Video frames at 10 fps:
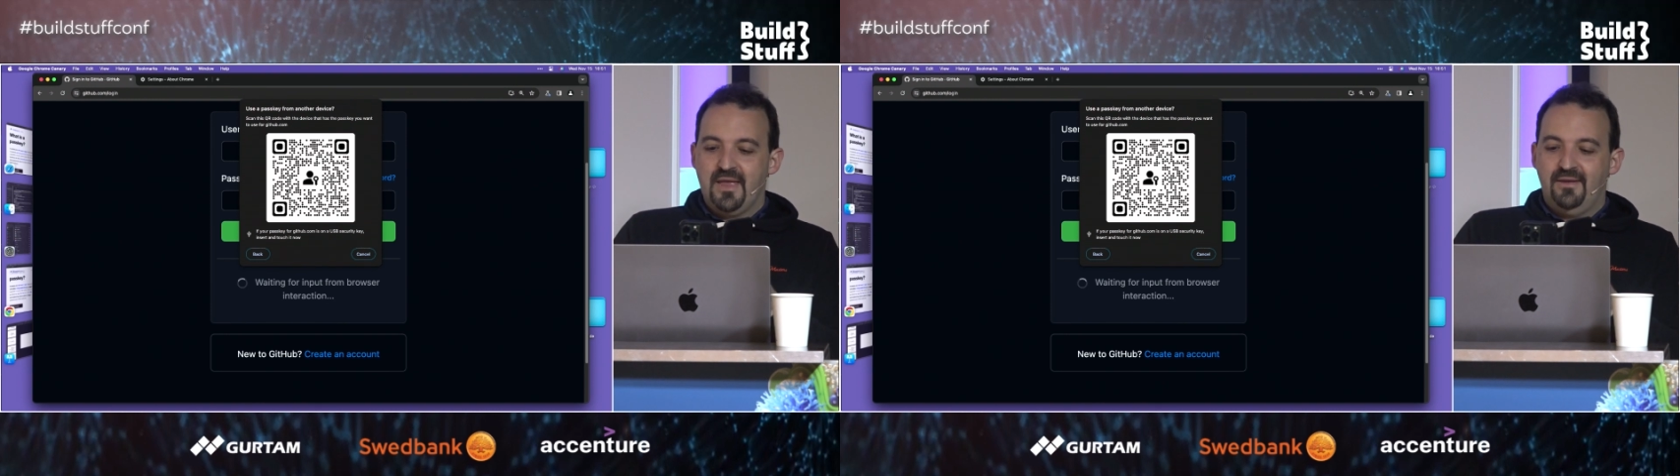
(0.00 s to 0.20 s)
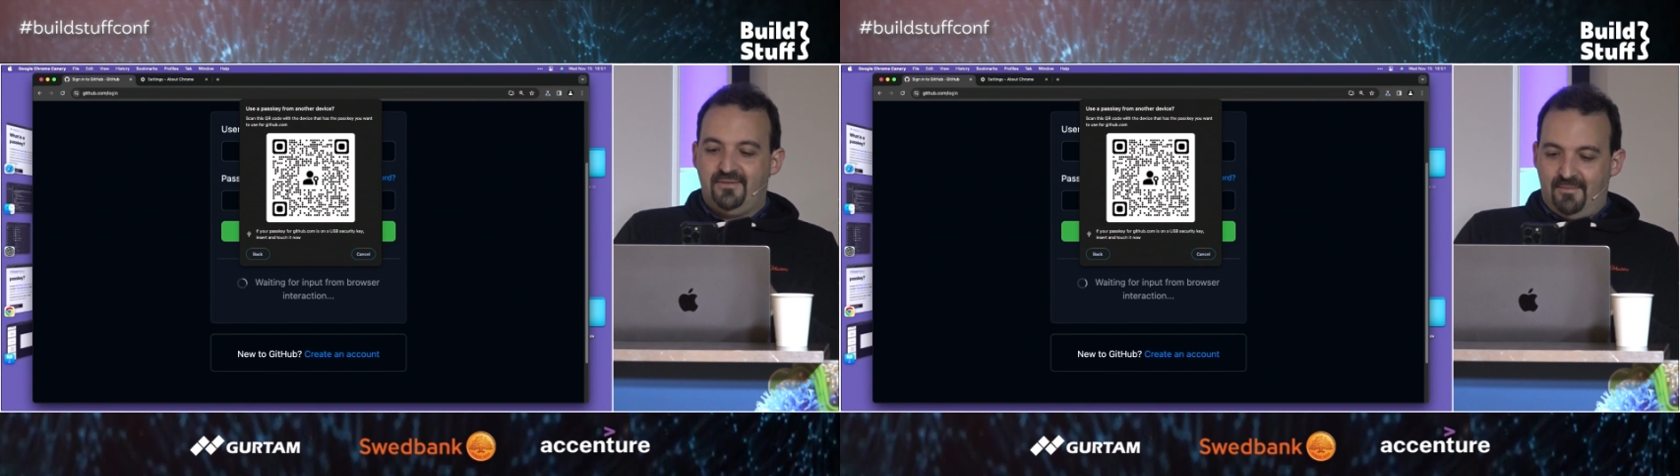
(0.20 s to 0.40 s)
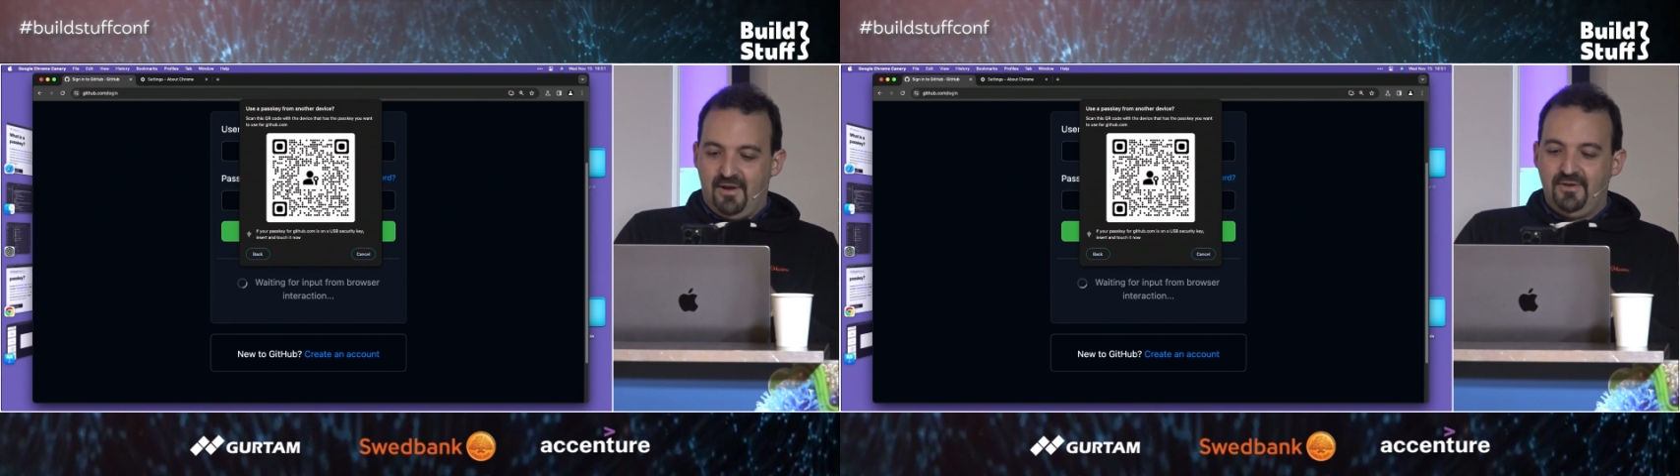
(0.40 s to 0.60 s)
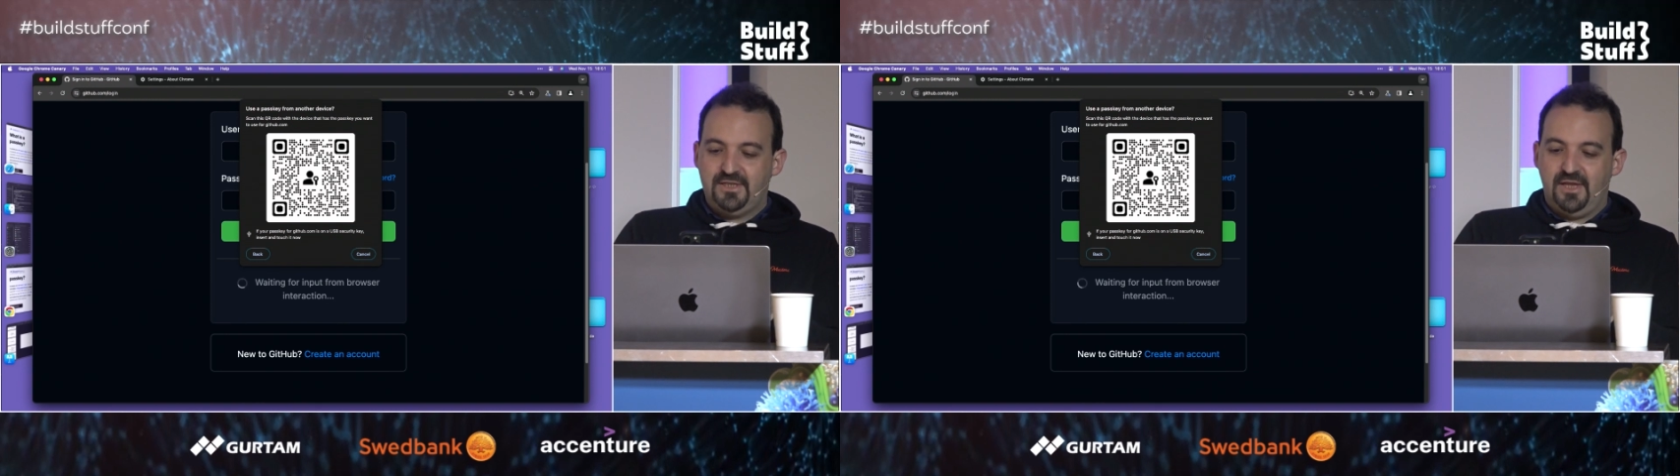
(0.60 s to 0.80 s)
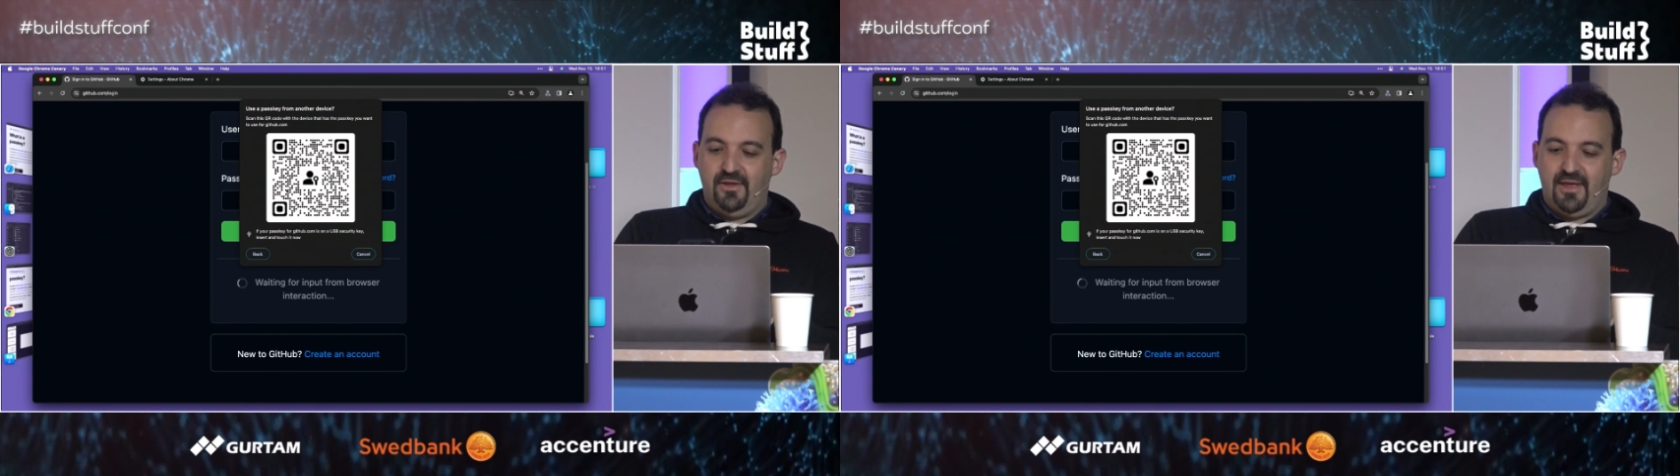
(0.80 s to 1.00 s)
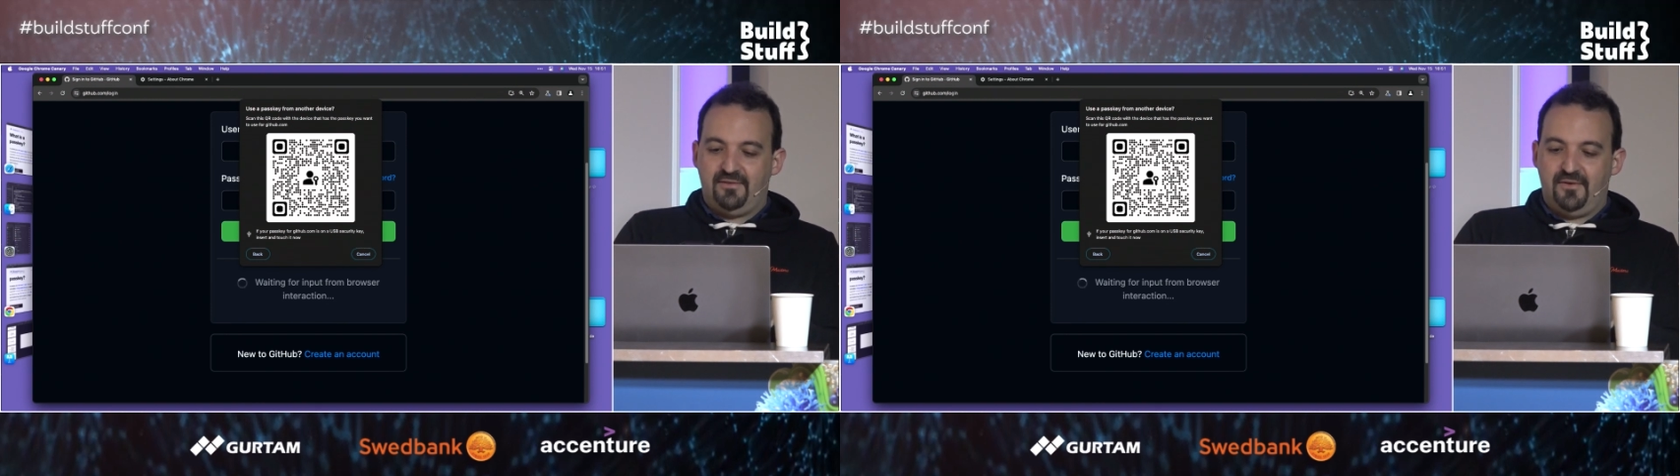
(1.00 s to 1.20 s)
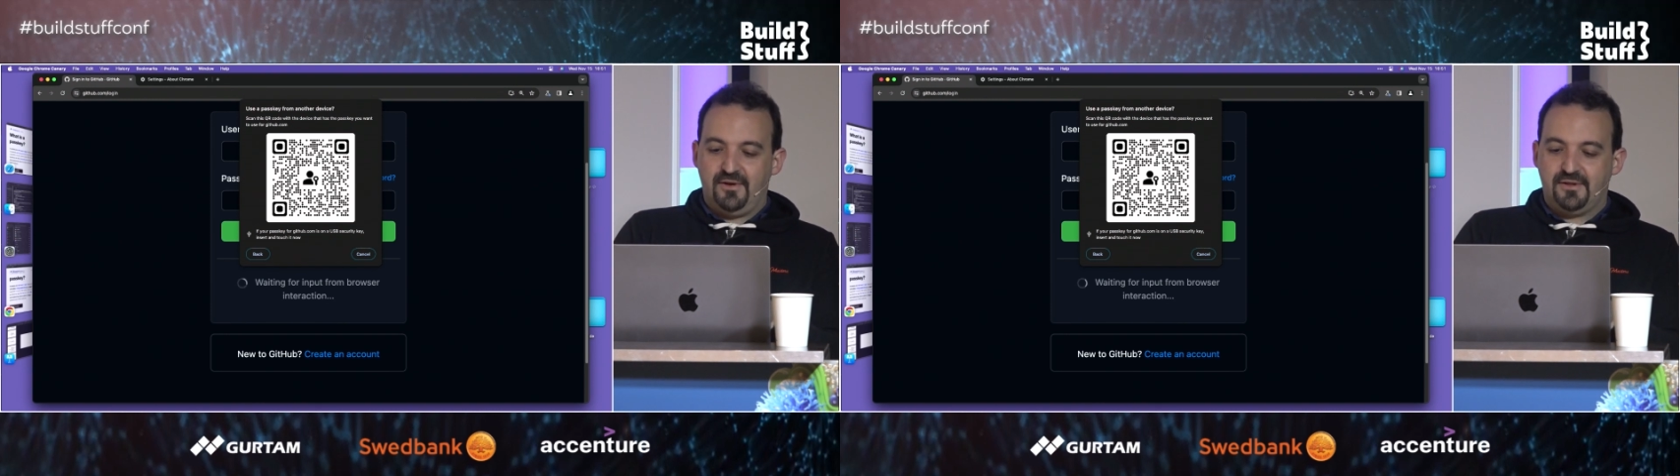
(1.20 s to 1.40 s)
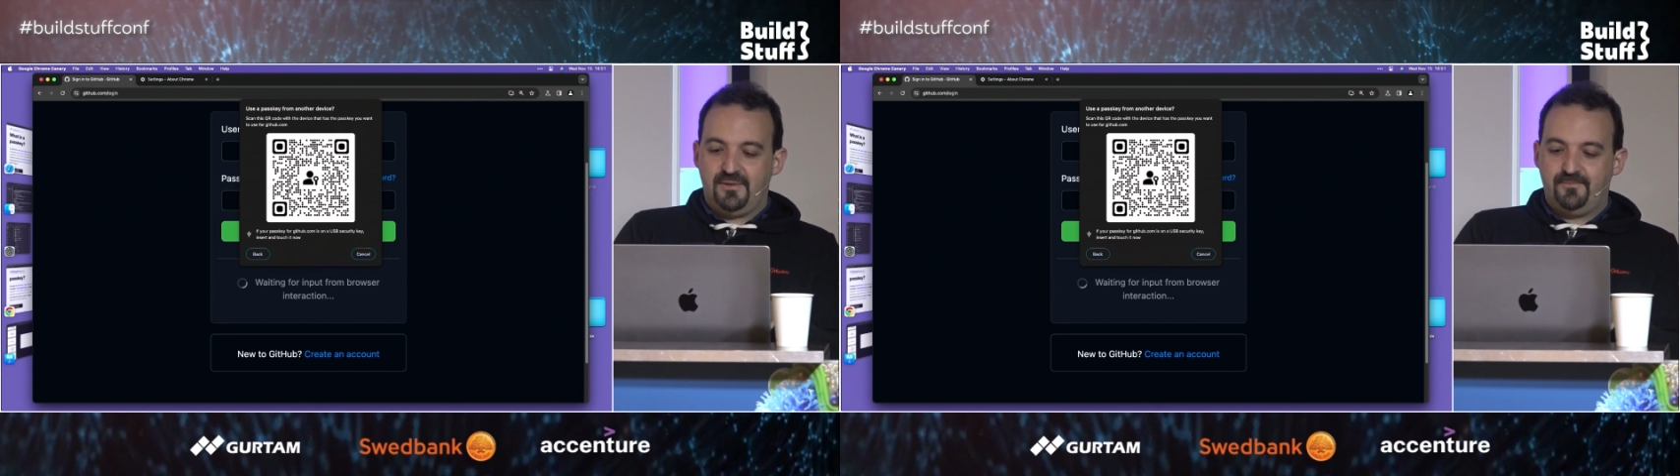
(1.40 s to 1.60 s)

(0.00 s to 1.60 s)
So I'm going to do that first.